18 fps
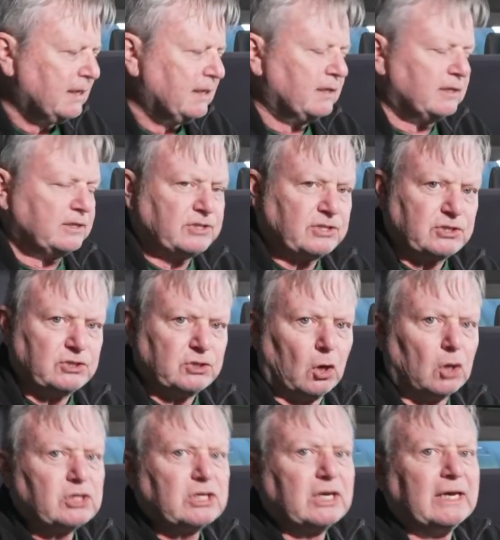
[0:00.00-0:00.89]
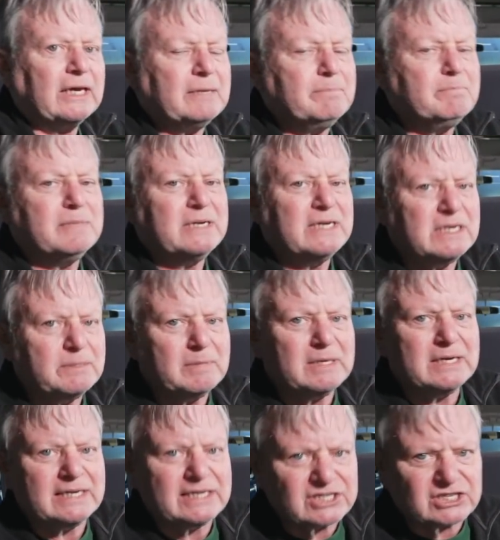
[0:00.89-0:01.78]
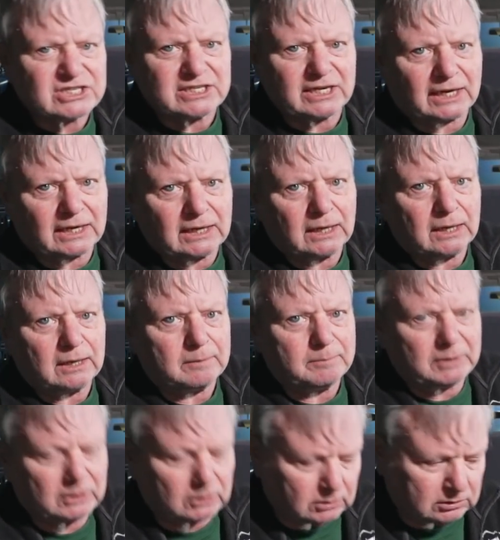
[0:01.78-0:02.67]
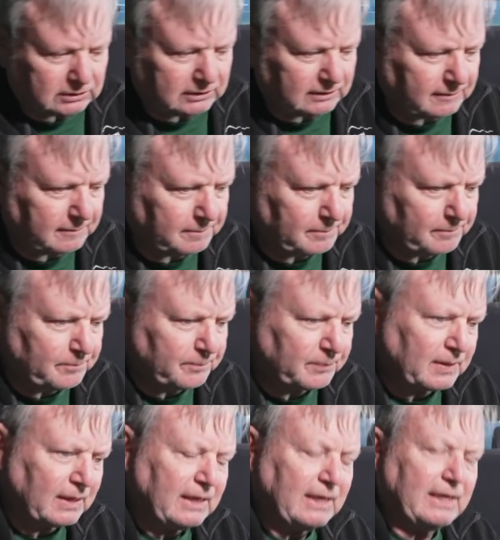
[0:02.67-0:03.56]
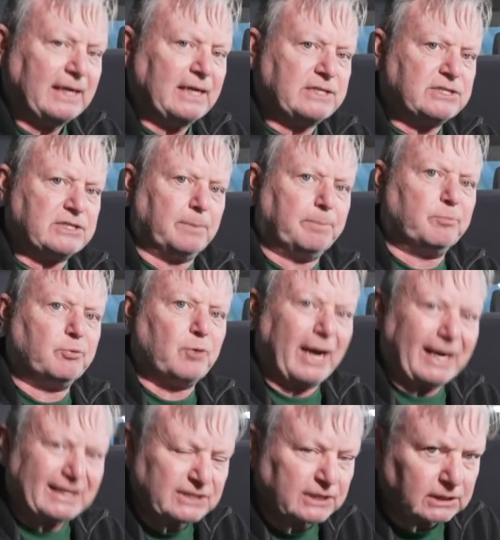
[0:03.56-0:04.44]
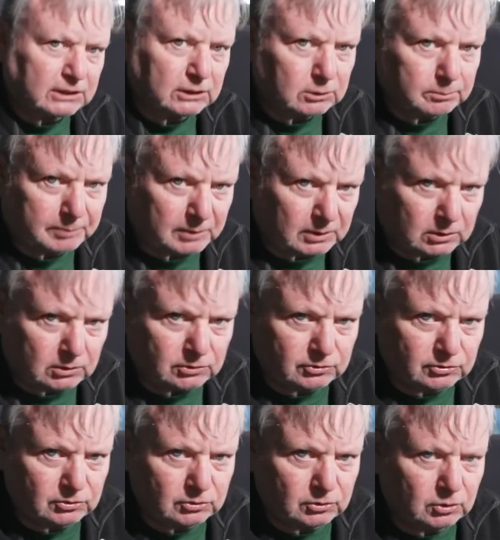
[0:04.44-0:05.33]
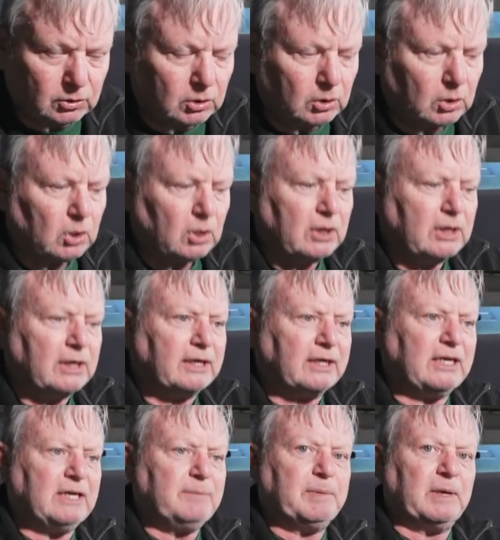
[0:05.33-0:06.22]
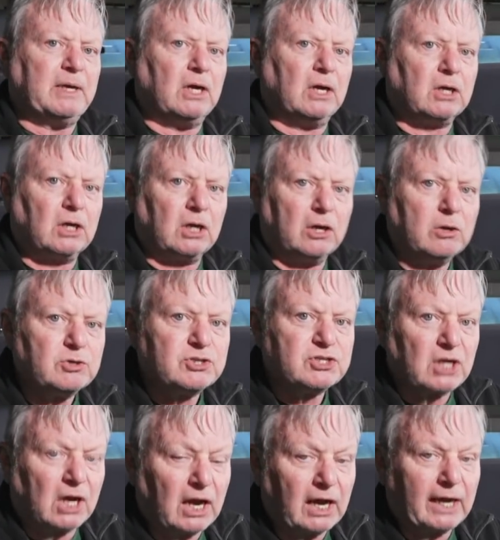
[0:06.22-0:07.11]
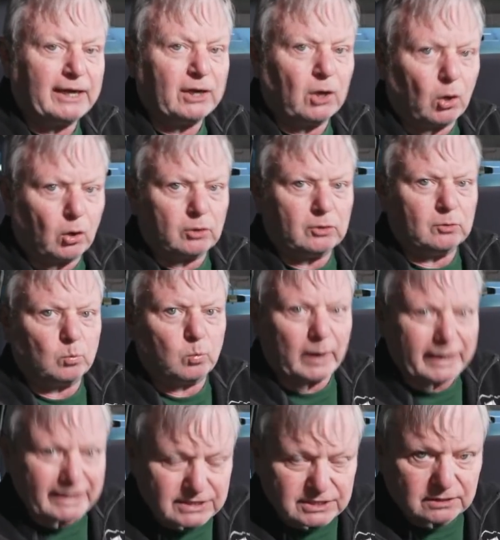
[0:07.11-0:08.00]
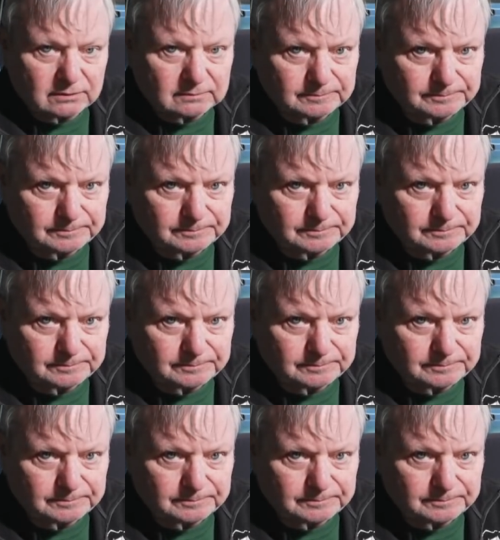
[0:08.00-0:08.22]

This is not a minimalistic build. It's a practical build, keeping a close eye on weight.